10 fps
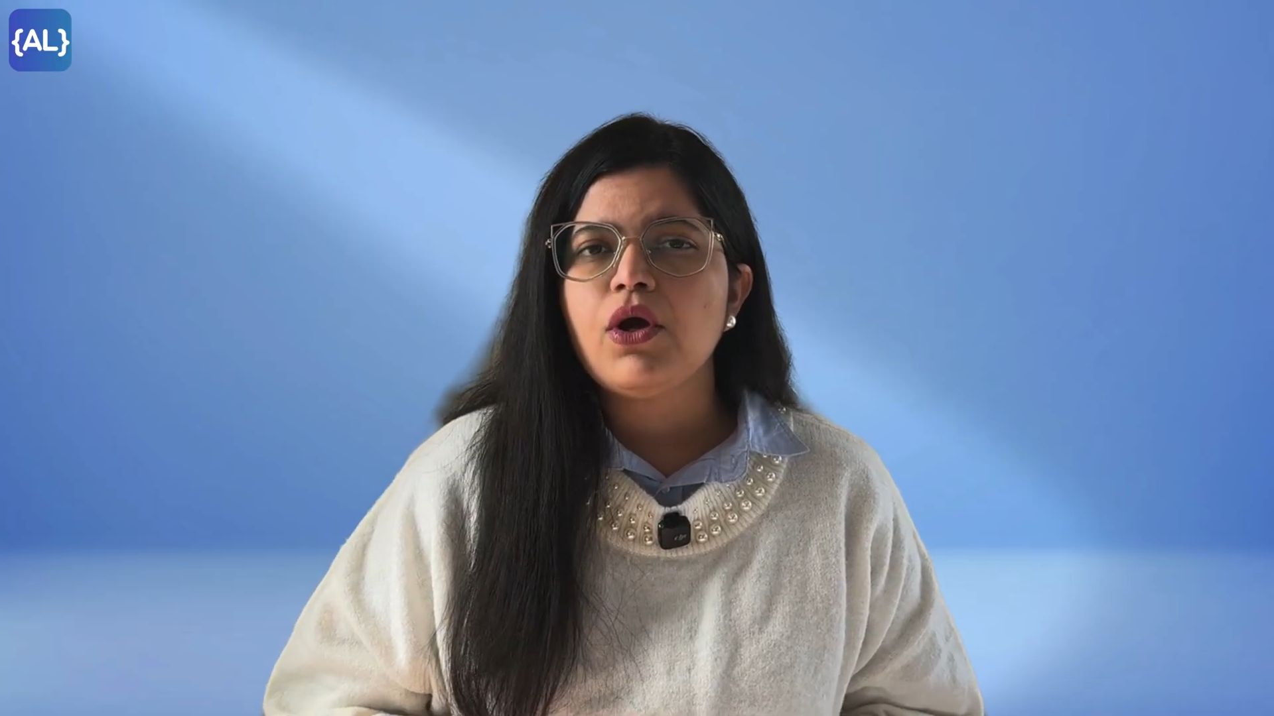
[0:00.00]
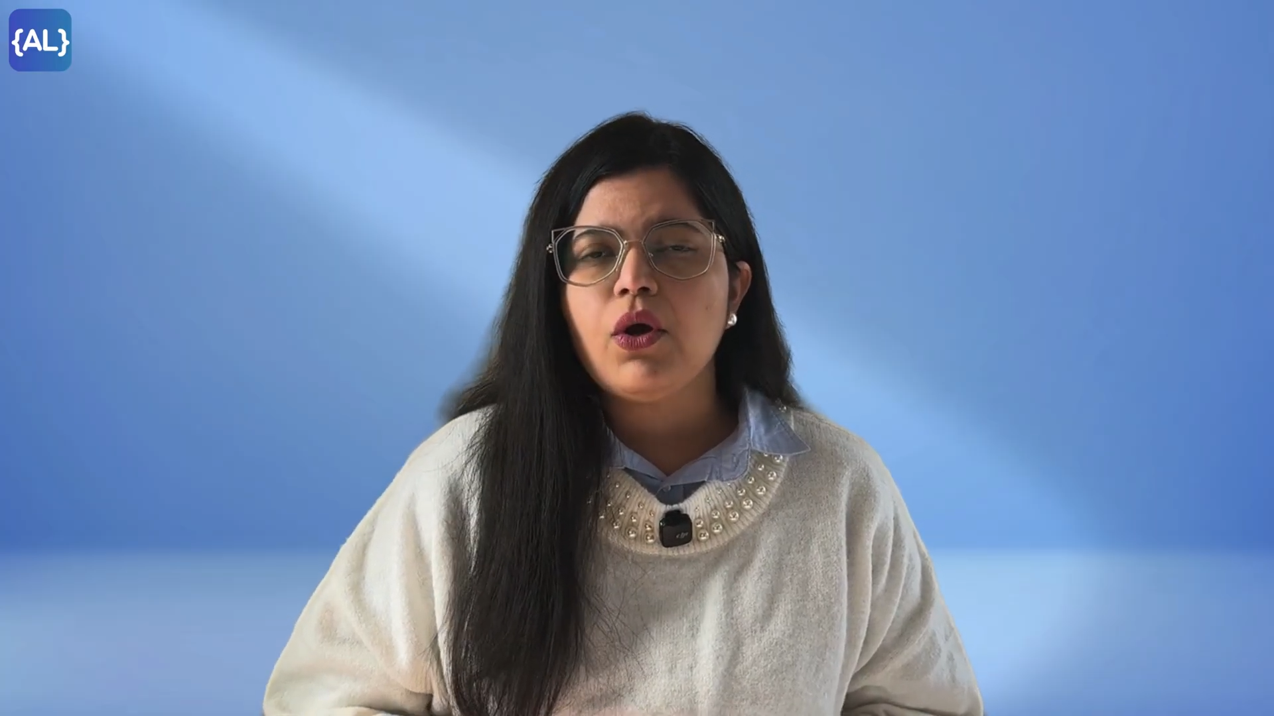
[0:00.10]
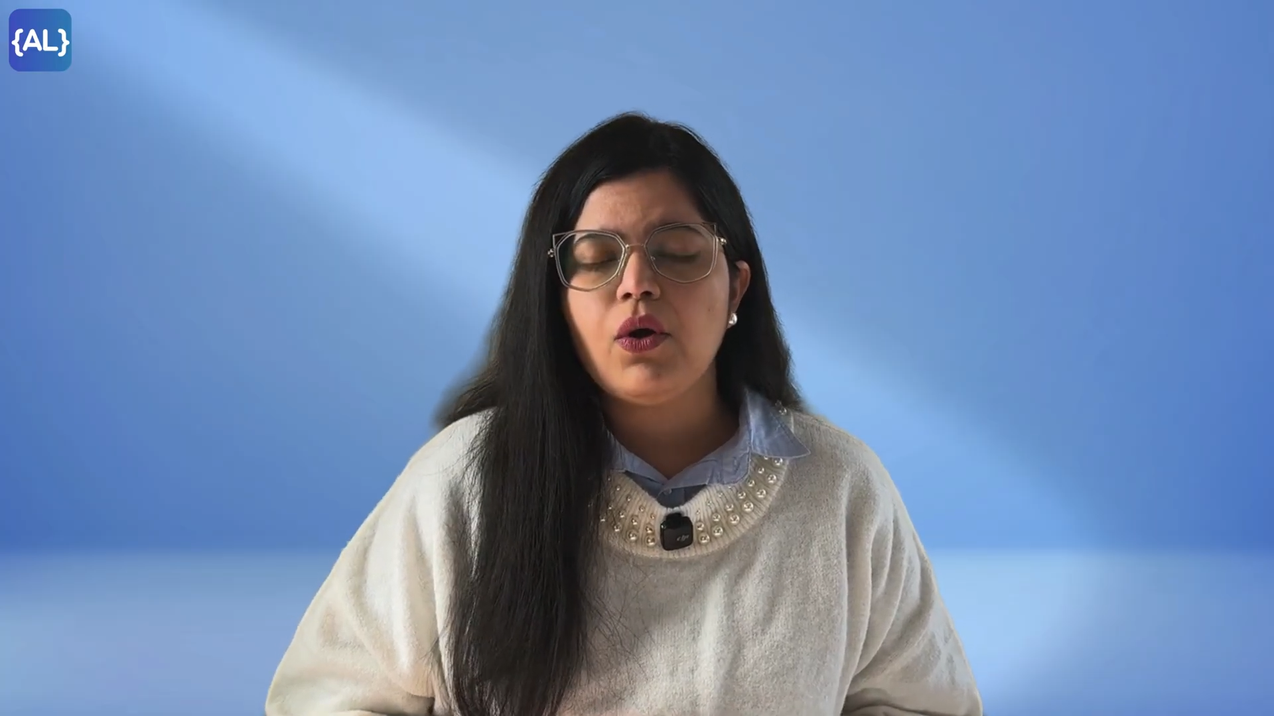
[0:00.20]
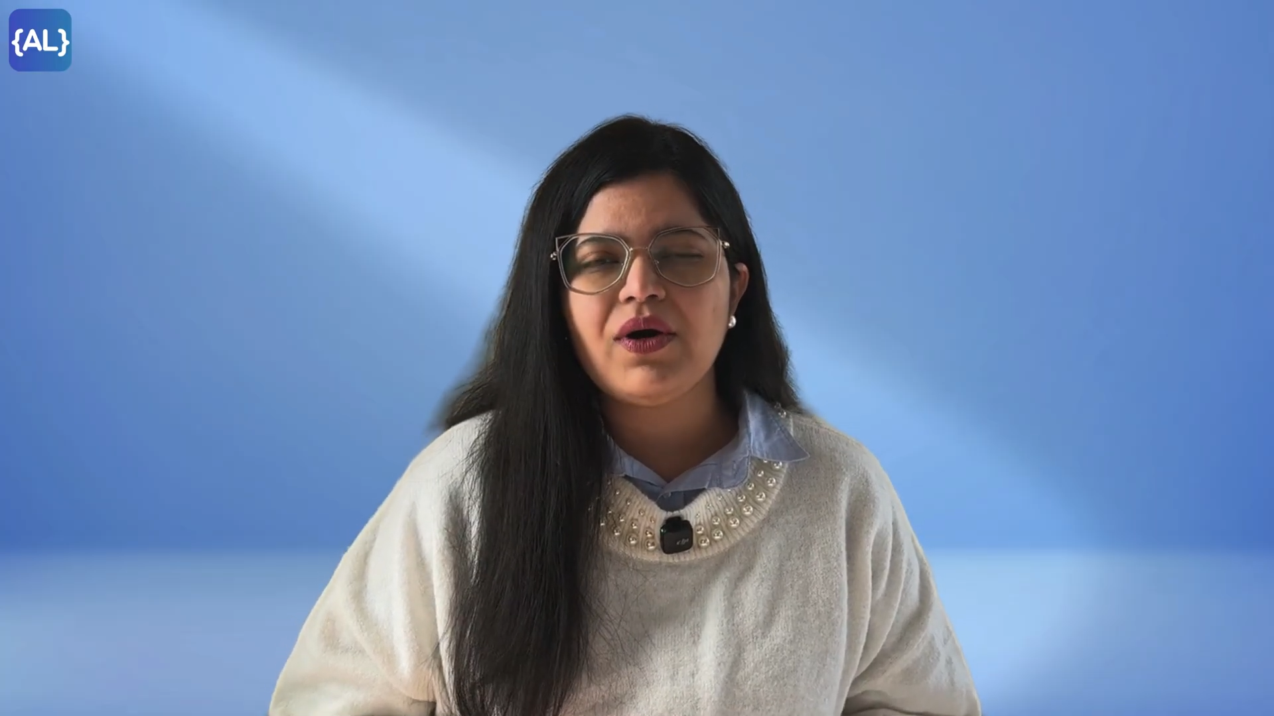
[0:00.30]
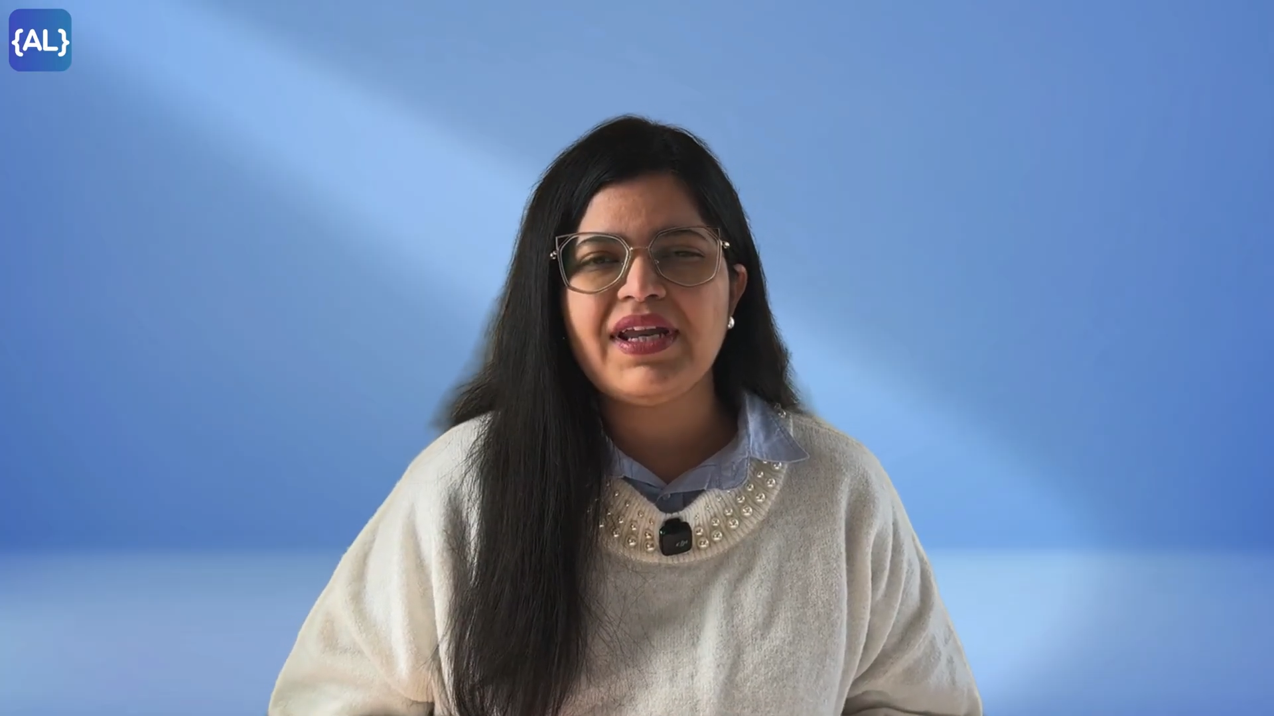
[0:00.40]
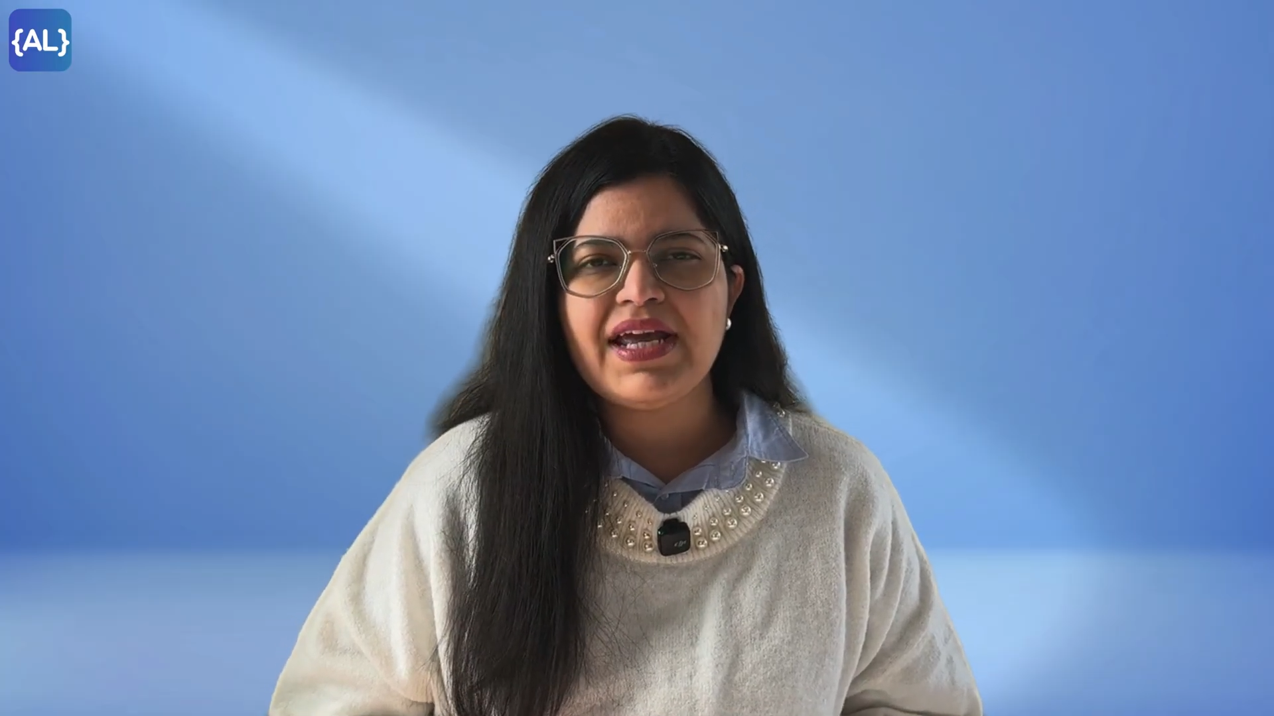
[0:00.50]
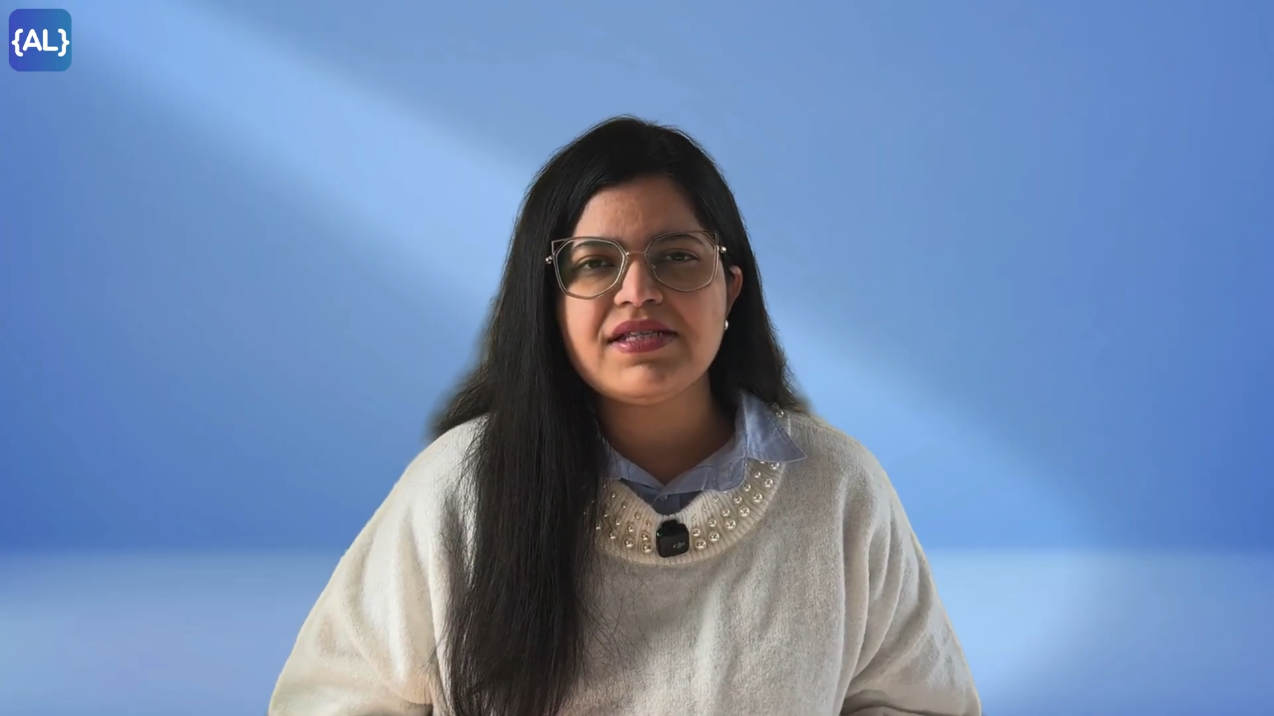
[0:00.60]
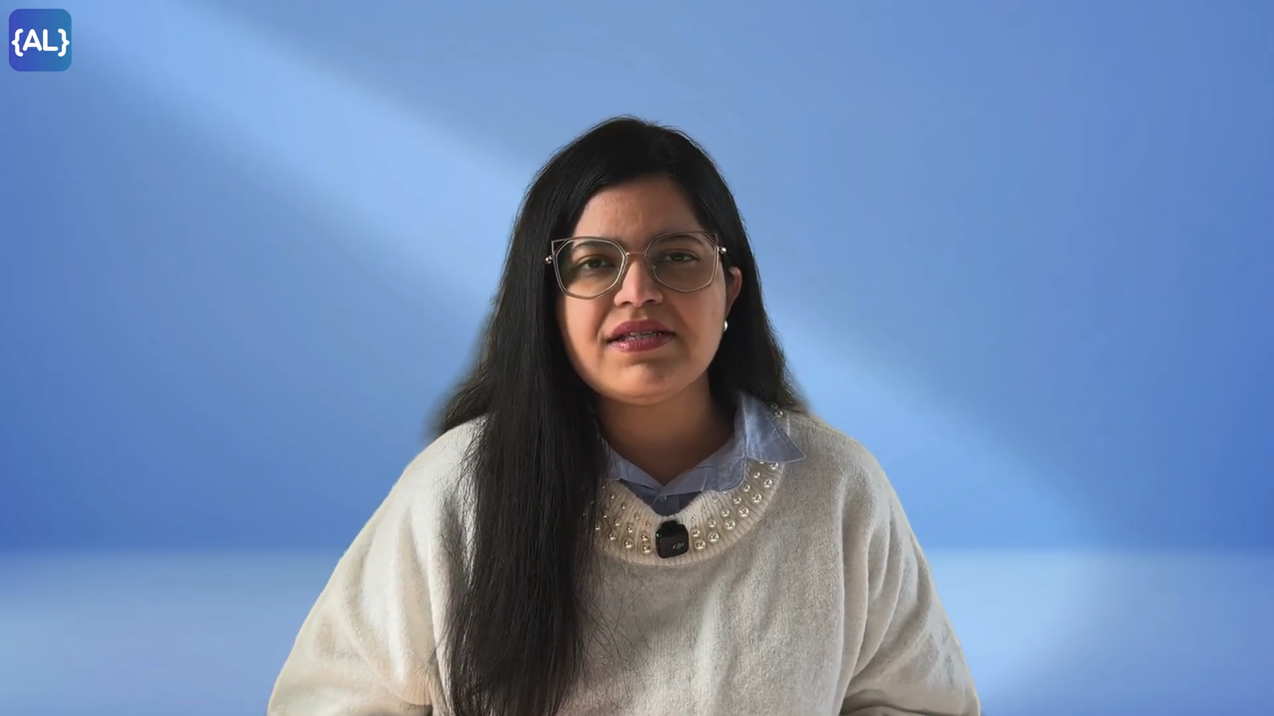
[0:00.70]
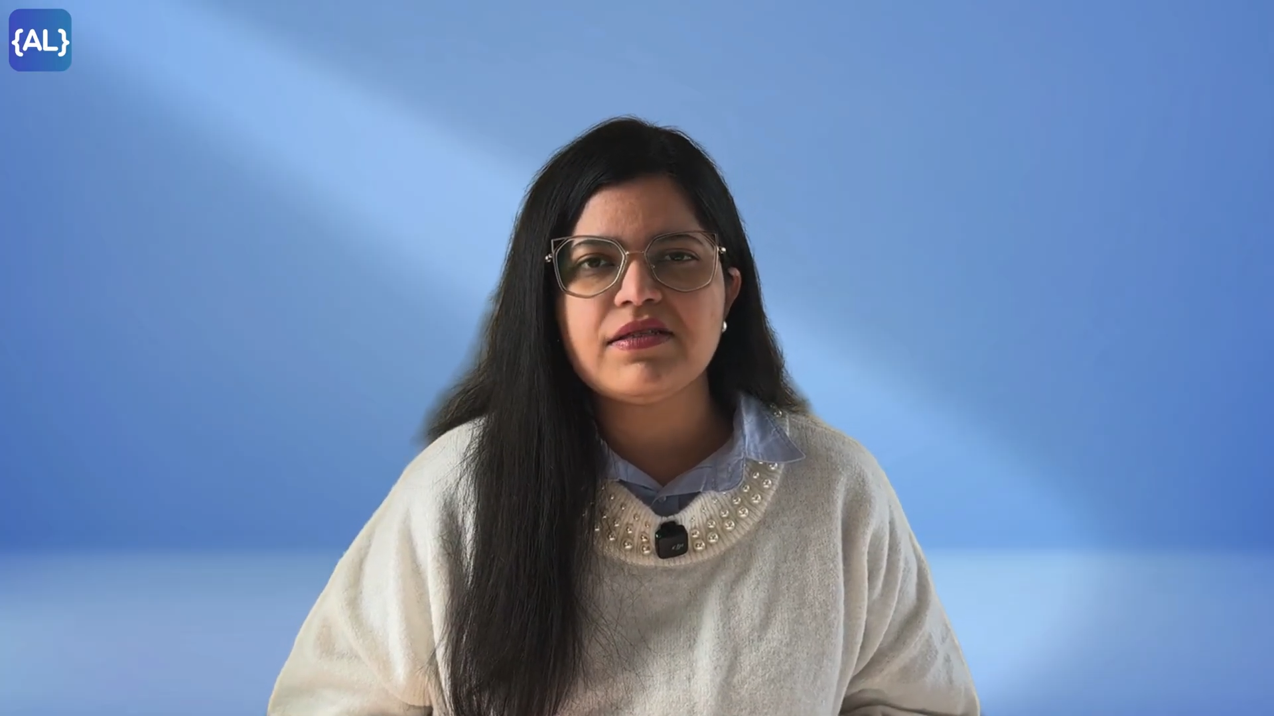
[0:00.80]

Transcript: organizing